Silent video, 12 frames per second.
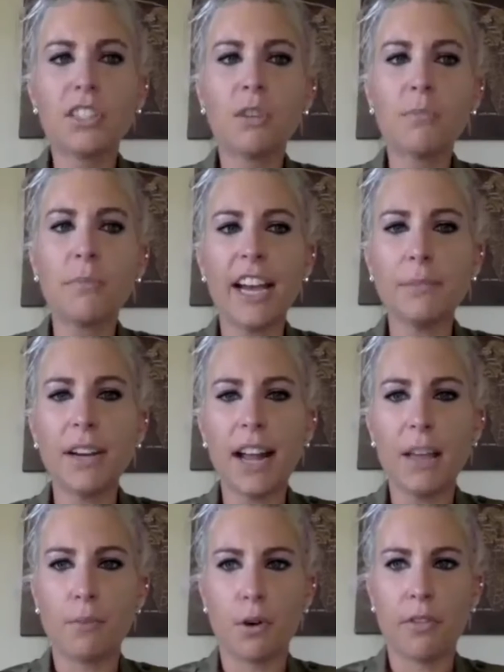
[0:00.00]
So my husband and
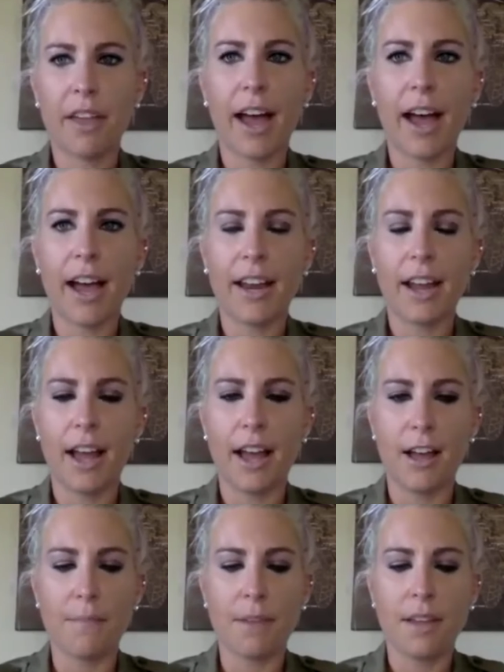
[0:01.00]
I both
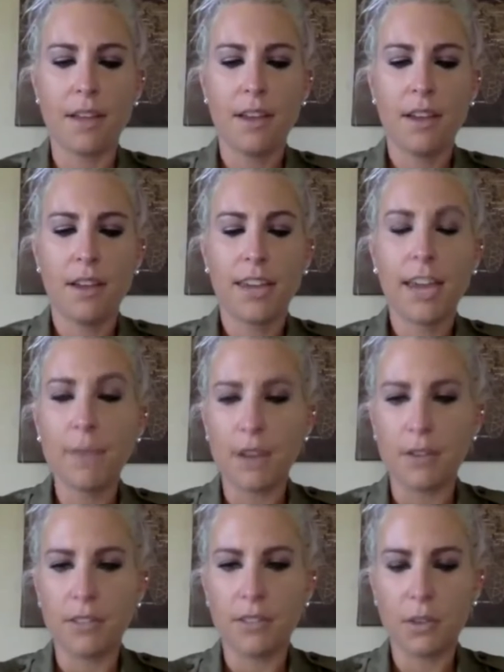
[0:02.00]
had
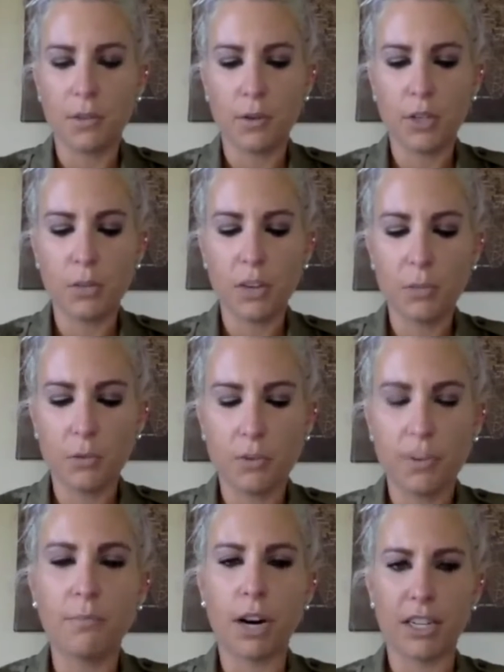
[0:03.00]
cameos. So in the first one, we were
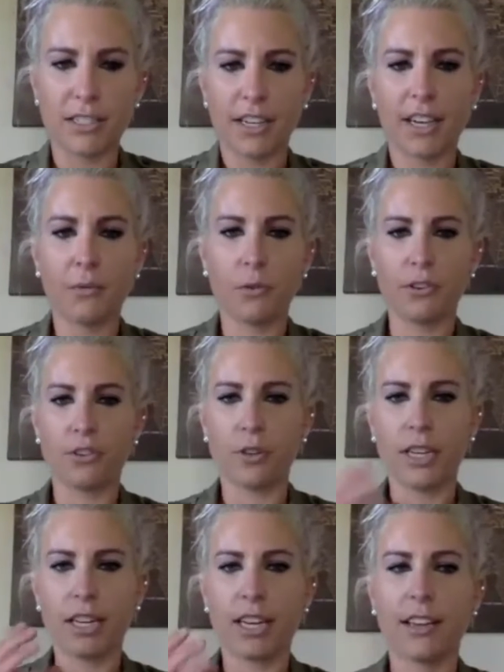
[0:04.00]
in the bar scene, we were
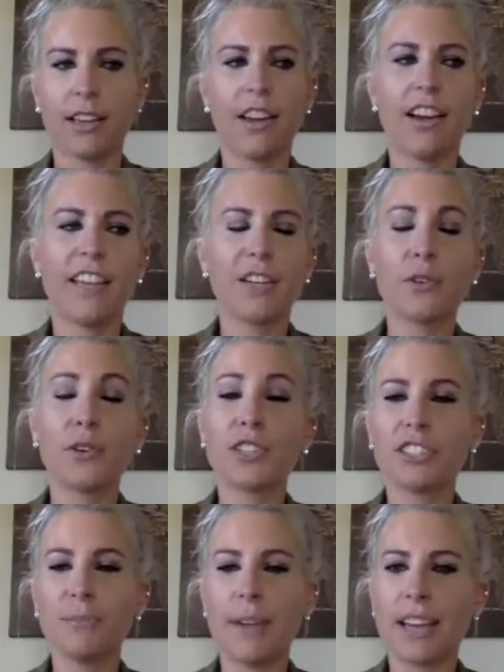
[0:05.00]
drinking. They were
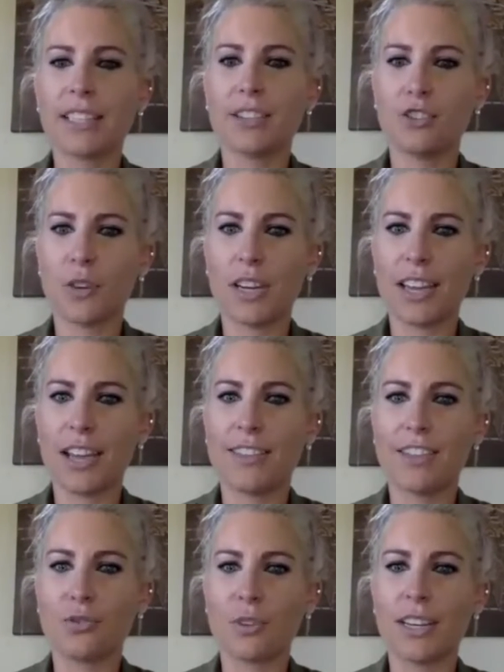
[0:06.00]
supposed to make us a drink,
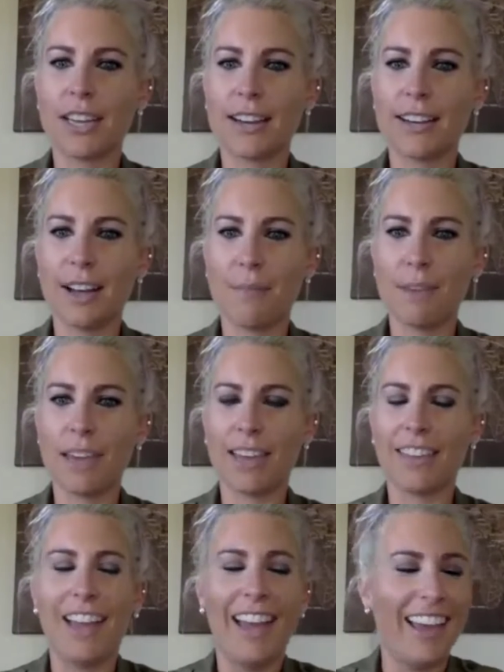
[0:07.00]
and the drink ended up
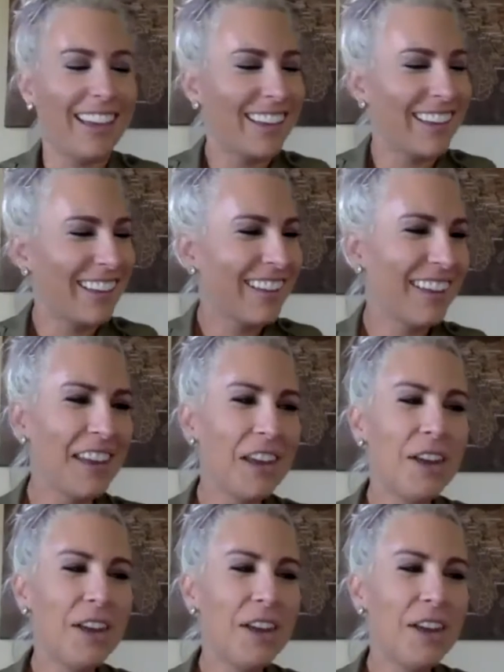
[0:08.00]
being like,